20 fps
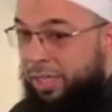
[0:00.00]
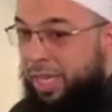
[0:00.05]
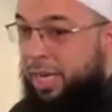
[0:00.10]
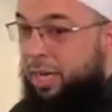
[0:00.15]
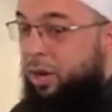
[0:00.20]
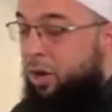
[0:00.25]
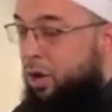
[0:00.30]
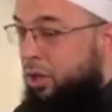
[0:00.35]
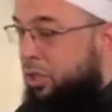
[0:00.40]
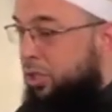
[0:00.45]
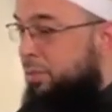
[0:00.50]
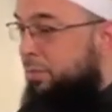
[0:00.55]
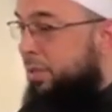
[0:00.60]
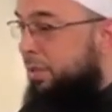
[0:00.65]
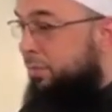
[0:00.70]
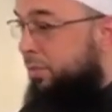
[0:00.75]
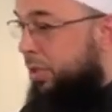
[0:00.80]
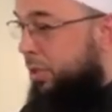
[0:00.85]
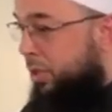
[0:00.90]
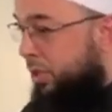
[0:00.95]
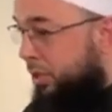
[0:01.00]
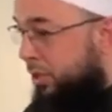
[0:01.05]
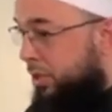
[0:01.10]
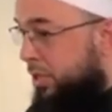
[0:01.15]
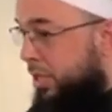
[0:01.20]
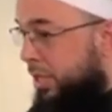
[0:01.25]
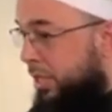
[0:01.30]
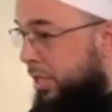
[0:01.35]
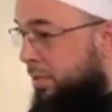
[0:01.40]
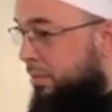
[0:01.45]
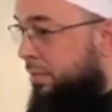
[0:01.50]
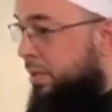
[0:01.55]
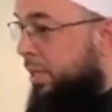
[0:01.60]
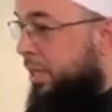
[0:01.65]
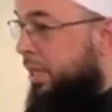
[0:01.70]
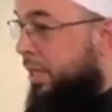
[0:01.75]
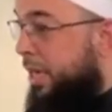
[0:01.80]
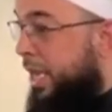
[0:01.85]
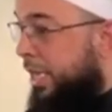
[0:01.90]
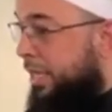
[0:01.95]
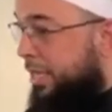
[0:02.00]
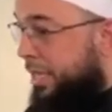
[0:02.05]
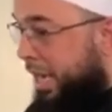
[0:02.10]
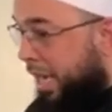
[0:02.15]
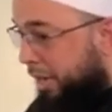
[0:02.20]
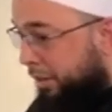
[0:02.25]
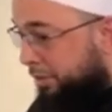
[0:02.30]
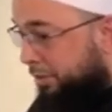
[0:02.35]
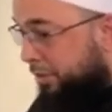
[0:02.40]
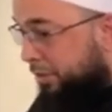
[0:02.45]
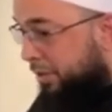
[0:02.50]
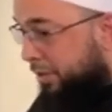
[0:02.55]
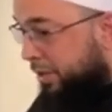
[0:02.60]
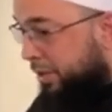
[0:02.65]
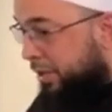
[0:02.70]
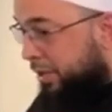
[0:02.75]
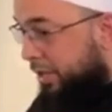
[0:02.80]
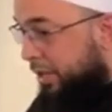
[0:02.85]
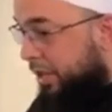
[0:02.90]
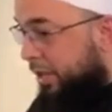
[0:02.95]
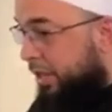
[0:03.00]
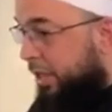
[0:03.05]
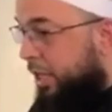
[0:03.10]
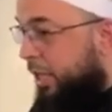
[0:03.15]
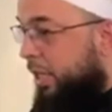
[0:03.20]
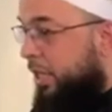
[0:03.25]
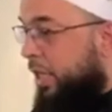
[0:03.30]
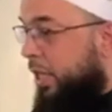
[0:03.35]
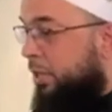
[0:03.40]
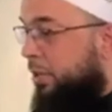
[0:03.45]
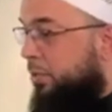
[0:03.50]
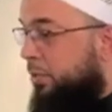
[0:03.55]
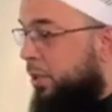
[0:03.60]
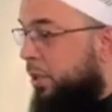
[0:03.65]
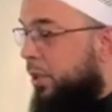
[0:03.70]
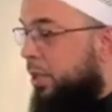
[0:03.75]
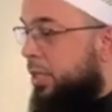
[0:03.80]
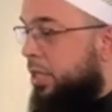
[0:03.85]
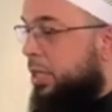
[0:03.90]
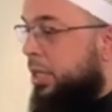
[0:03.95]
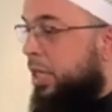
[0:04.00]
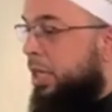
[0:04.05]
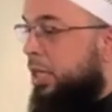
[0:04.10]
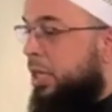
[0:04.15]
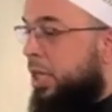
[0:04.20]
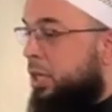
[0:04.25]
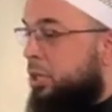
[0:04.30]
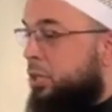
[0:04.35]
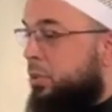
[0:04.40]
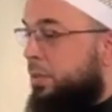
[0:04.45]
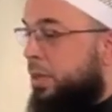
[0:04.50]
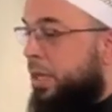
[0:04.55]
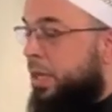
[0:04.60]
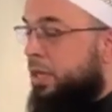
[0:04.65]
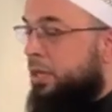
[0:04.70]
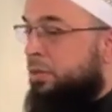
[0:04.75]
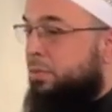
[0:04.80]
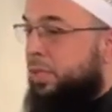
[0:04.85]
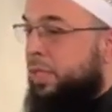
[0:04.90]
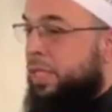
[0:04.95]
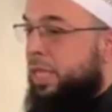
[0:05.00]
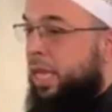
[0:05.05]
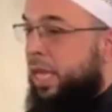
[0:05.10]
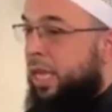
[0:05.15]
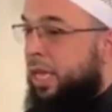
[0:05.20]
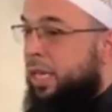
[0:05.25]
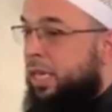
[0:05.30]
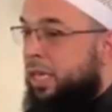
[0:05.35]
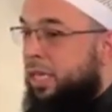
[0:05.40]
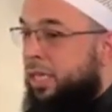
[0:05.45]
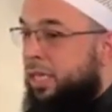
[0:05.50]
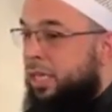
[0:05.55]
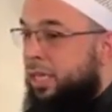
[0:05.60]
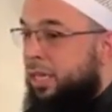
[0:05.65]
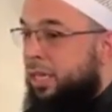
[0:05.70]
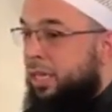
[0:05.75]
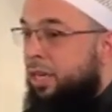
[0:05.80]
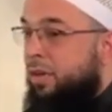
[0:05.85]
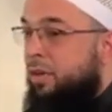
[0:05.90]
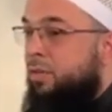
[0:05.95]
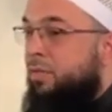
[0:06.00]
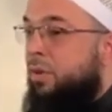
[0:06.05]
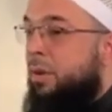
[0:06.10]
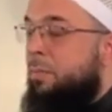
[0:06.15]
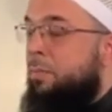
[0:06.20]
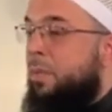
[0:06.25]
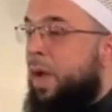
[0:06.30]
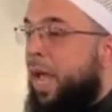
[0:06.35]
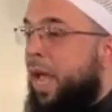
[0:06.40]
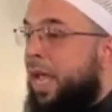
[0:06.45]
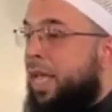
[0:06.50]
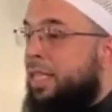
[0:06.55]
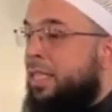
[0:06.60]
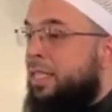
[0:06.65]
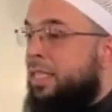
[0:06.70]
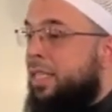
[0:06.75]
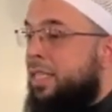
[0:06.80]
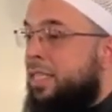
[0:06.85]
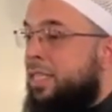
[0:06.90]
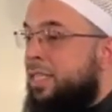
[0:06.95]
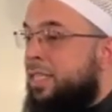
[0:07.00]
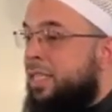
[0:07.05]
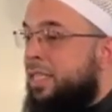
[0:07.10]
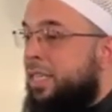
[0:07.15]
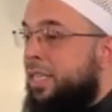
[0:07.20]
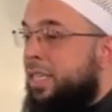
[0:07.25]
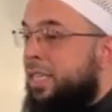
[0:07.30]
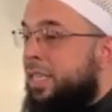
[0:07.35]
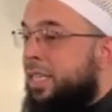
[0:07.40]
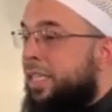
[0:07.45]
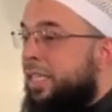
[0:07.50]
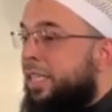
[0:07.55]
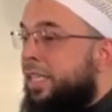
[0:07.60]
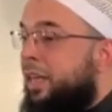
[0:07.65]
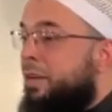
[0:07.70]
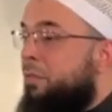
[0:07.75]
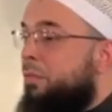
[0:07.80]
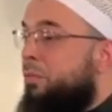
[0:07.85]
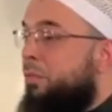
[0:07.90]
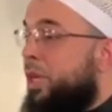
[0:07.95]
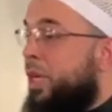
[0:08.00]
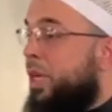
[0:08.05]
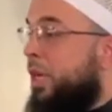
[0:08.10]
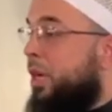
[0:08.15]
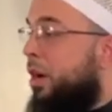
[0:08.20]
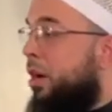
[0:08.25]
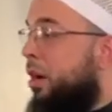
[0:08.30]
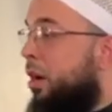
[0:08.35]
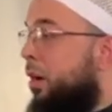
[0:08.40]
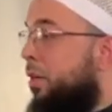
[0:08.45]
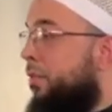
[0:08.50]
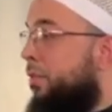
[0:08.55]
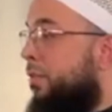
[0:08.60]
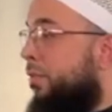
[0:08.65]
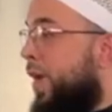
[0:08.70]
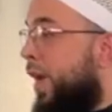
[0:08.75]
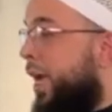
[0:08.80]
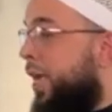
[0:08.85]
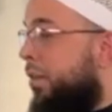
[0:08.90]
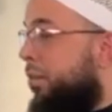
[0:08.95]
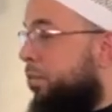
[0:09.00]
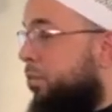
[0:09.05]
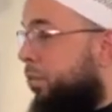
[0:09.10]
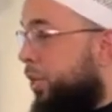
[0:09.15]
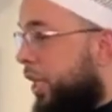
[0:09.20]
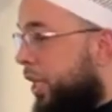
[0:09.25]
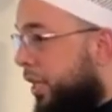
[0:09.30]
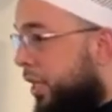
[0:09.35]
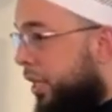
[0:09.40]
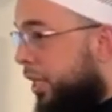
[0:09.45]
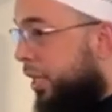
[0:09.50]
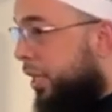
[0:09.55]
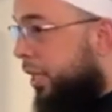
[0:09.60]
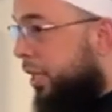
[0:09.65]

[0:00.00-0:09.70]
that ultimate return to him in the next life. In other words, Allah subhanahu wa ta'ala reminds us that we are in fact weak,